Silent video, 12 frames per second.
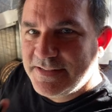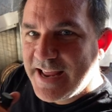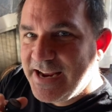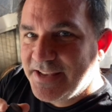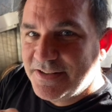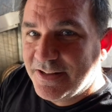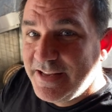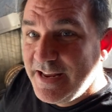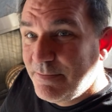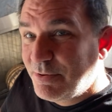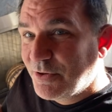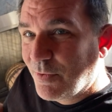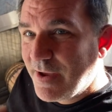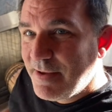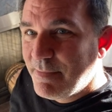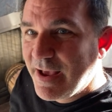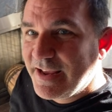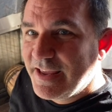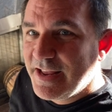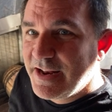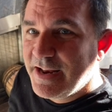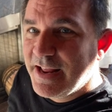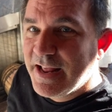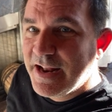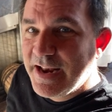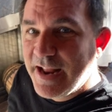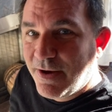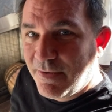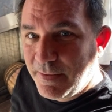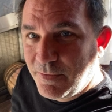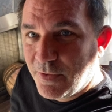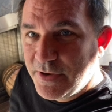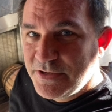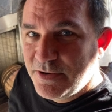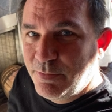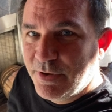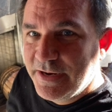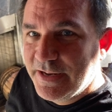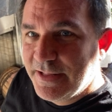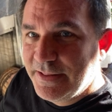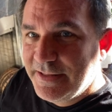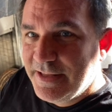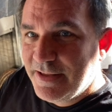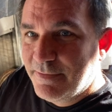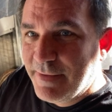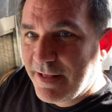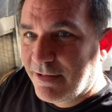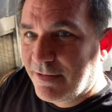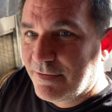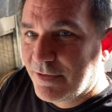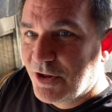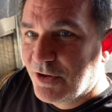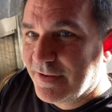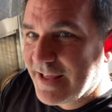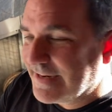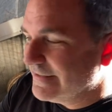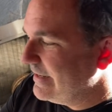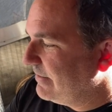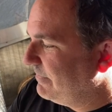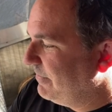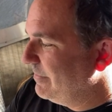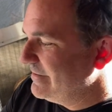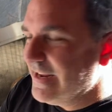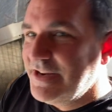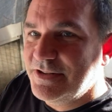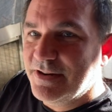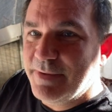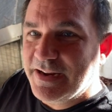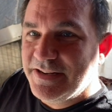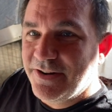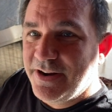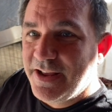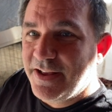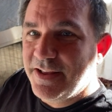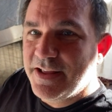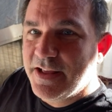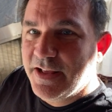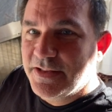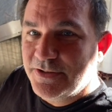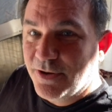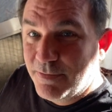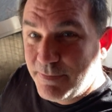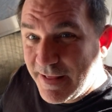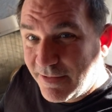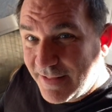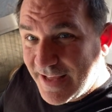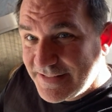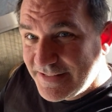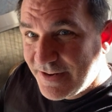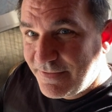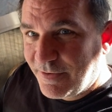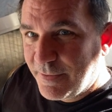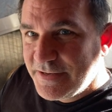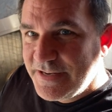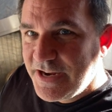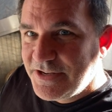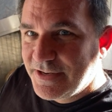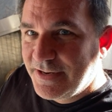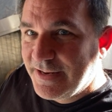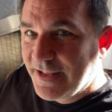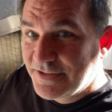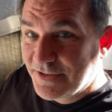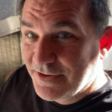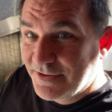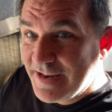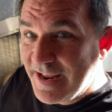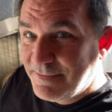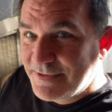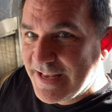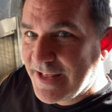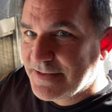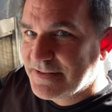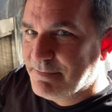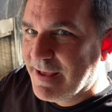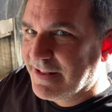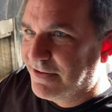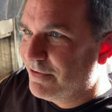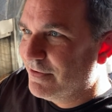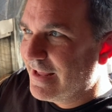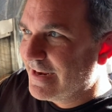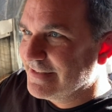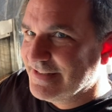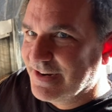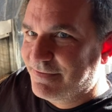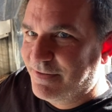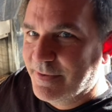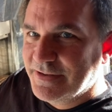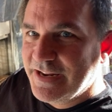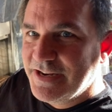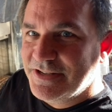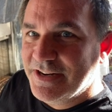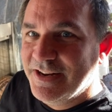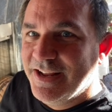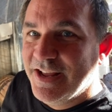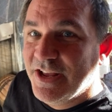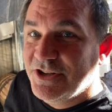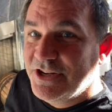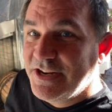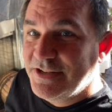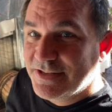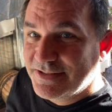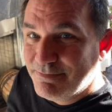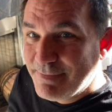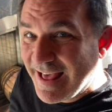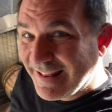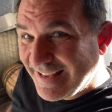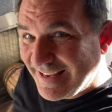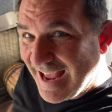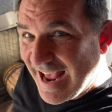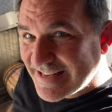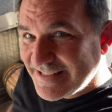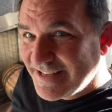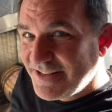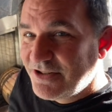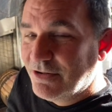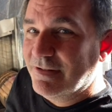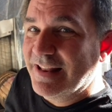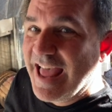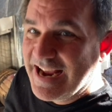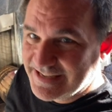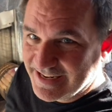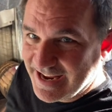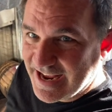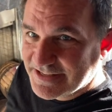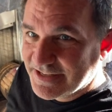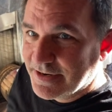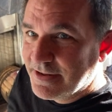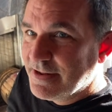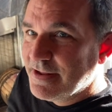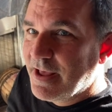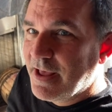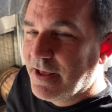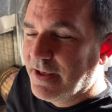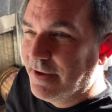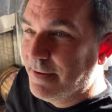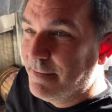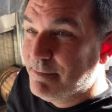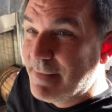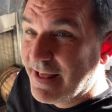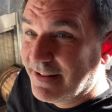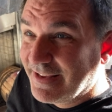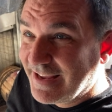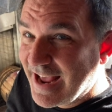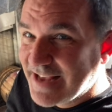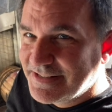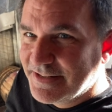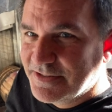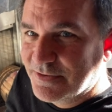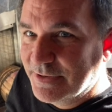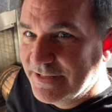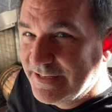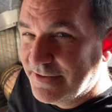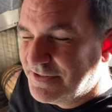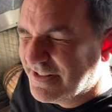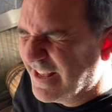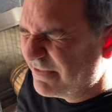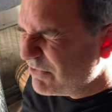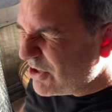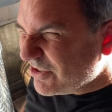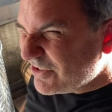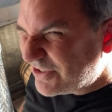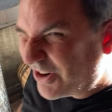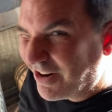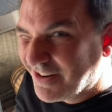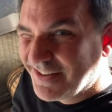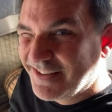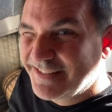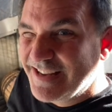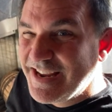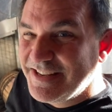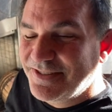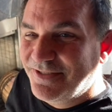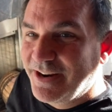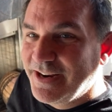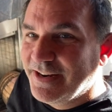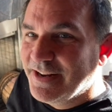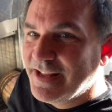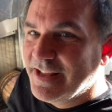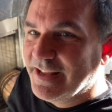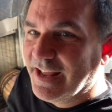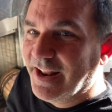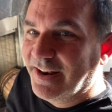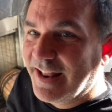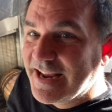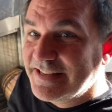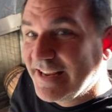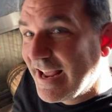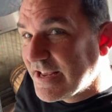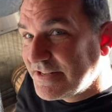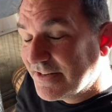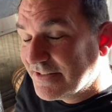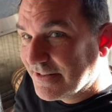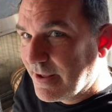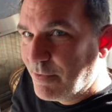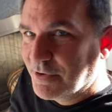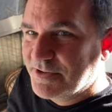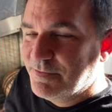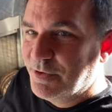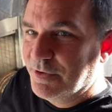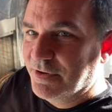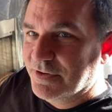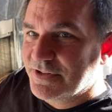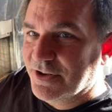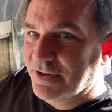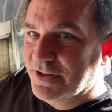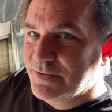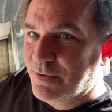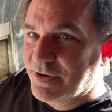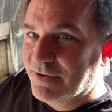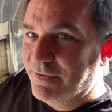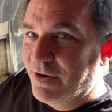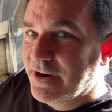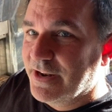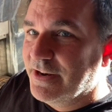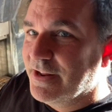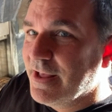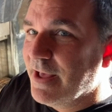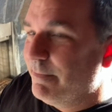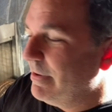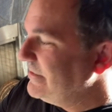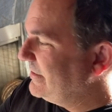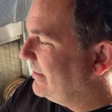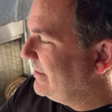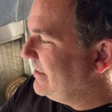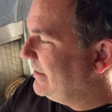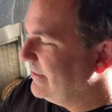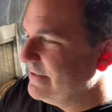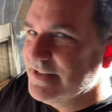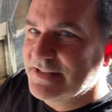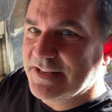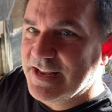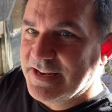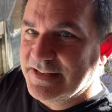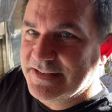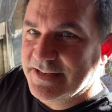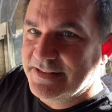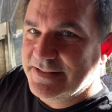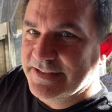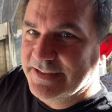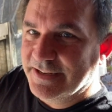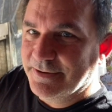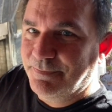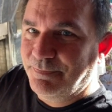Tank is clean, put the wine back in. Now I'm going to put in the malolactic fermentation bacteria. So malolactic fermentation, as the name sounds, malolactic fermentation, changes malic acid to lactic acid. Uh, malic acid is the one that gives you that tart taste, right? And lactic acid is a lot more smoother. So this will convert it. Basically, you get these things at, uh,